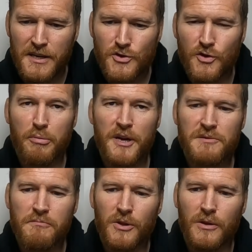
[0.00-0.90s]
So the brain's
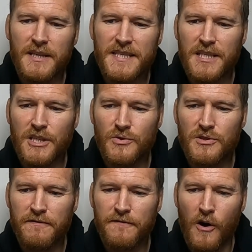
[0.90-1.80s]
model continues
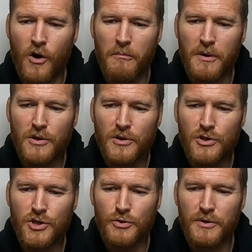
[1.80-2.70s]
to form
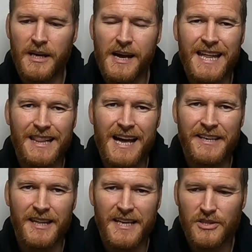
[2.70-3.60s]
during
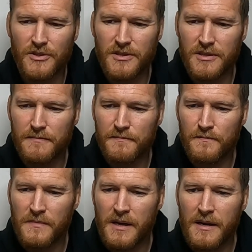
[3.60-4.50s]
adolescence.
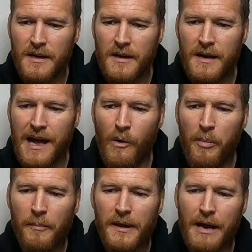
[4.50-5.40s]
Our
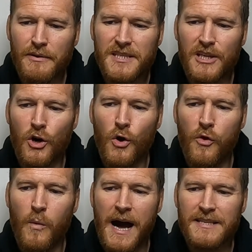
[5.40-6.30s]
popularity or
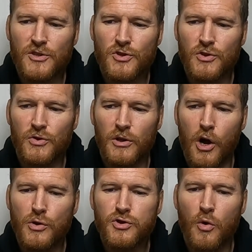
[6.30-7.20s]
otherwise at school
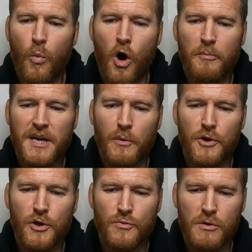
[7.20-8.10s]
also warps our
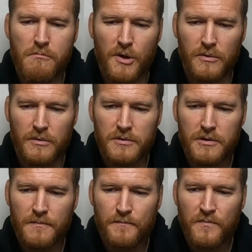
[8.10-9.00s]
neural
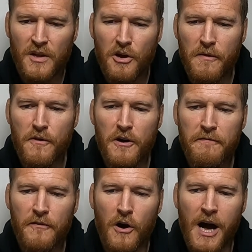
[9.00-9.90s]
models and
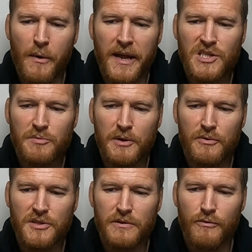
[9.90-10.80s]
therefore our
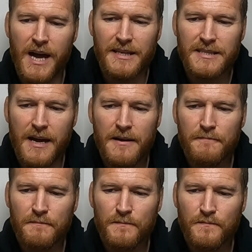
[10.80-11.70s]
experience of reality
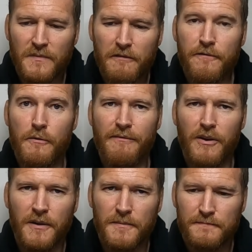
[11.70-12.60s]

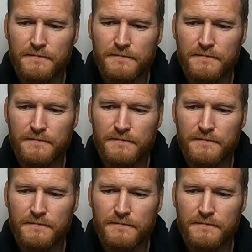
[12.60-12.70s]
forever.